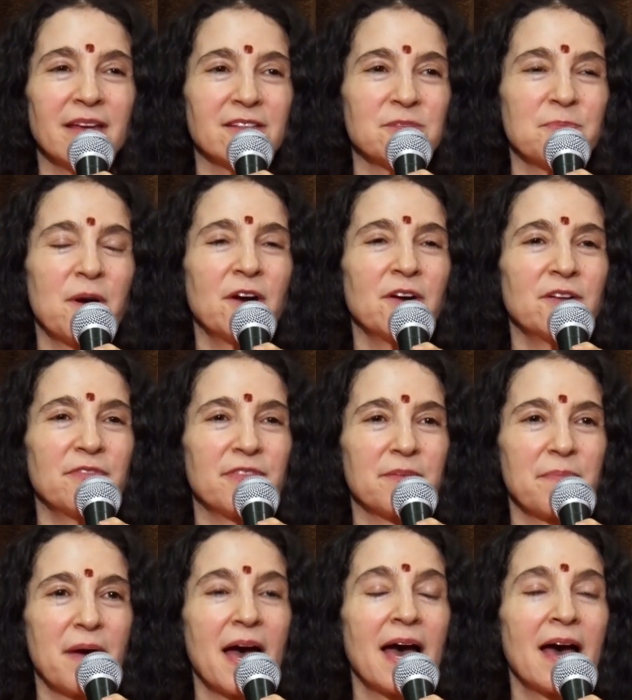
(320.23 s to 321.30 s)
It's part of the
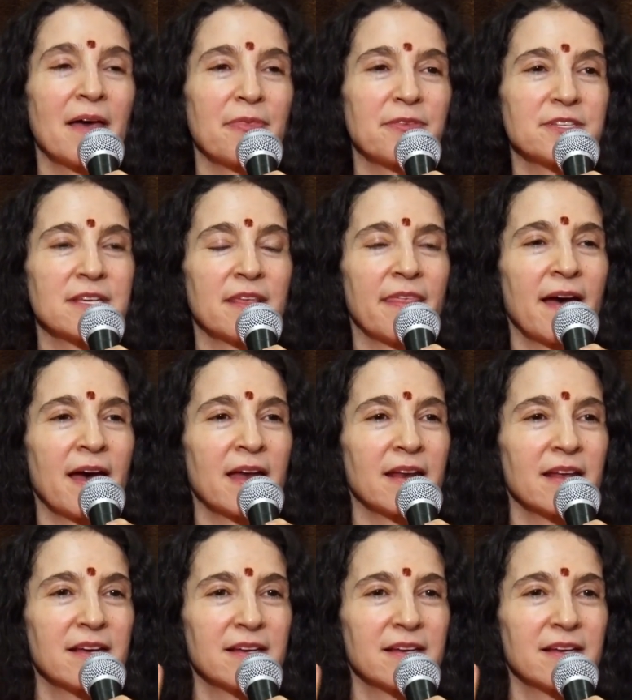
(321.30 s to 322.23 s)
path to that